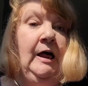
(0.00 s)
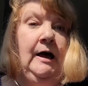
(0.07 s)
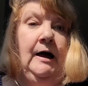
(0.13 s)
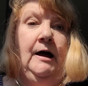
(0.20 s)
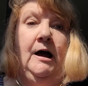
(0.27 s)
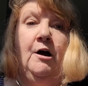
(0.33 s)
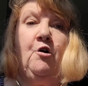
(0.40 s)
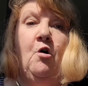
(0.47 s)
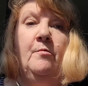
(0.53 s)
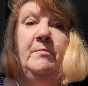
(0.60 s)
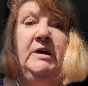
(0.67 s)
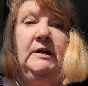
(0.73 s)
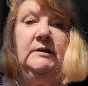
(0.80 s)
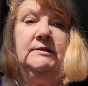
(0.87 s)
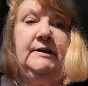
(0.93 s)
I've got a
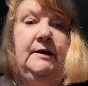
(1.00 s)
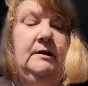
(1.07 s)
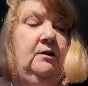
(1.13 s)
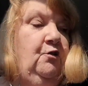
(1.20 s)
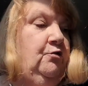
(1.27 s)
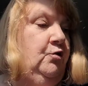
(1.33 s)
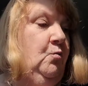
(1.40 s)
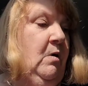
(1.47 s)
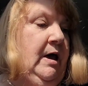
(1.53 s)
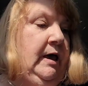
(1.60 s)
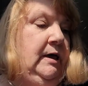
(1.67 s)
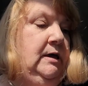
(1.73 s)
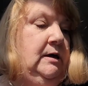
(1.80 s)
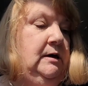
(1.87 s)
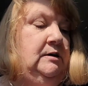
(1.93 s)
meal deal on the
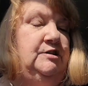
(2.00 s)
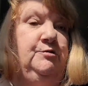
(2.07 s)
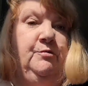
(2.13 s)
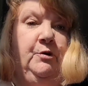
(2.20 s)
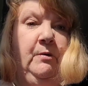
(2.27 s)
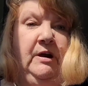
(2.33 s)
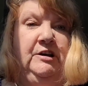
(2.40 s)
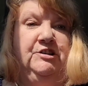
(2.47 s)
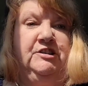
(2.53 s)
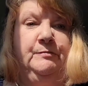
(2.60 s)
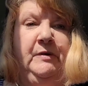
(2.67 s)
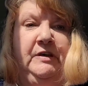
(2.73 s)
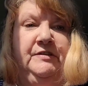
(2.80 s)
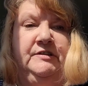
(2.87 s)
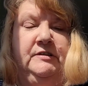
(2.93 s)
way at WH
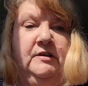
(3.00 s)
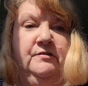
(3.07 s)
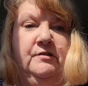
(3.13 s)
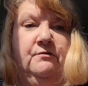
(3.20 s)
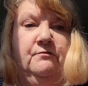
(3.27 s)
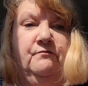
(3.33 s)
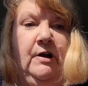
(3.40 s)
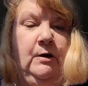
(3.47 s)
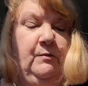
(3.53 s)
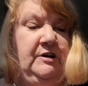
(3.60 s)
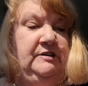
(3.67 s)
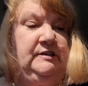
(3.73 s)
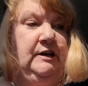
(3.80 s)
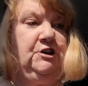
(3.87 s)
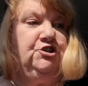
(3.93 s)
Smith's at the railway
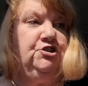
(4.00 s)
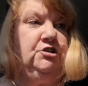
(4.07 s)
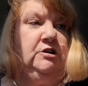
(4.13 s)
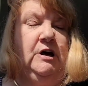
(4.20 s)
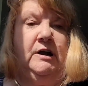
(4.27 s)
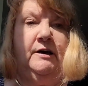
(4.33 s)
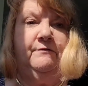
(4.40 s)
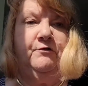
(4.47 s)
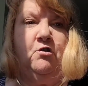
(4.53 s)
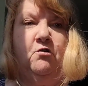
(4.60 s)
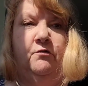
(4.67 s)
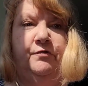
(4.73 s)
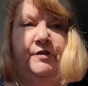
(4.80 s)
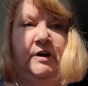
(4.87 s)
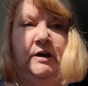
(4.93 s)
station, and I've
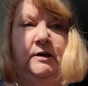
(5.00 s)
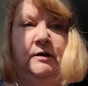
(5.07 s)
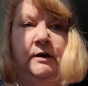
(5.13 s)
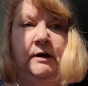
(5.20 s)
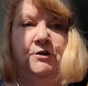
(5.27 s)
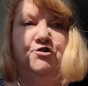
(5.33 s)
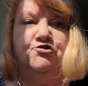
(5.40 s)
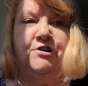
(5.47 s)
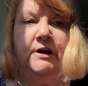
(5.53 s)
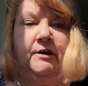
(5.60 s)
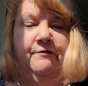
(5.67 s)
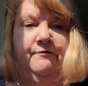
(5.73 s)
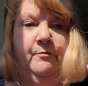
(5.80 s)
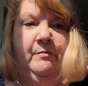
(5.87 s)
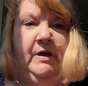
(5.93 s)
got the
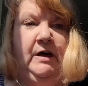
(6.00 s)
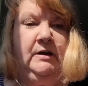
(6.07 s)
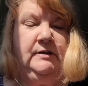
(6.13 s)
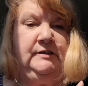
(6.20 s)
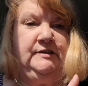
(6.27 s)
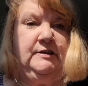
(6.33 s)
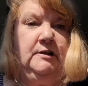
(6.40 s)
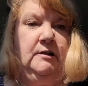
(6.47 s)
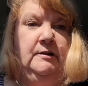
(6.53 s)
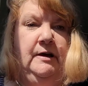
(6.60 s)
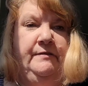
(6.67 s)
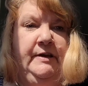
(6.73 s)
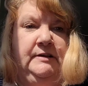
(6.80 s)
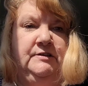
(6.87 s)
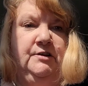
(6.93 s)
drink from that still,
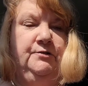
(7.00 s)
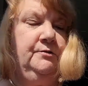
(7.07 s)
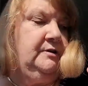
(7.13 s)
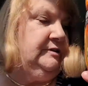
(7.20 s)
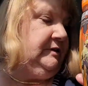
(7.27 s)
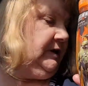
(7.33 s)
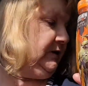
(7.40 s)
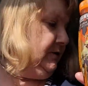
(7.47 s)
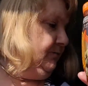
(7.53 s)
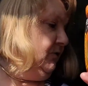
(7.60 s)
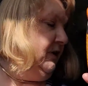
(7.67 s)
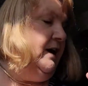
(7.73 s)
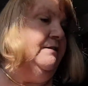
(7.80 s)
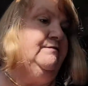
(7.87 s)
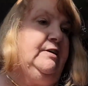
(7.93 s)
and that's a Lucozade. I'm
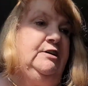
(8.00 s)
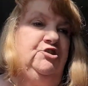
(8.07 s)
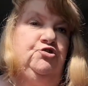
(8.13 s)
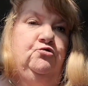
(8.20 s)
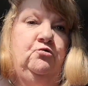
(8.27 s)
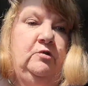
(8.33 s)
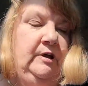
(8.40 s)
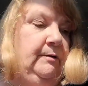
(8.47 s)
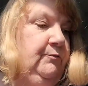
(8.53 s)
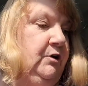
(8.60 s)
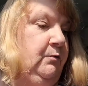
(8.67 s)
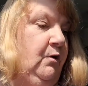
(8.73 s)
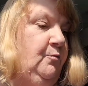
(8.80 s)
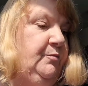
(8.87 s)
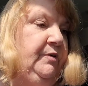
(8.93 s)
going to have that shortly. I'm
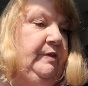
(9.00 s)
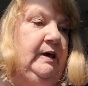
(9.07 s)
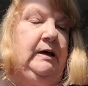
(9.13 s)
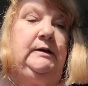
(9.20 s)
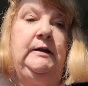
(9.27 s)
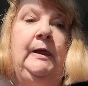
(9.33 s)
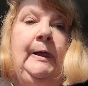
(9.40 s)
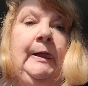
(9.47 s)
going to open that.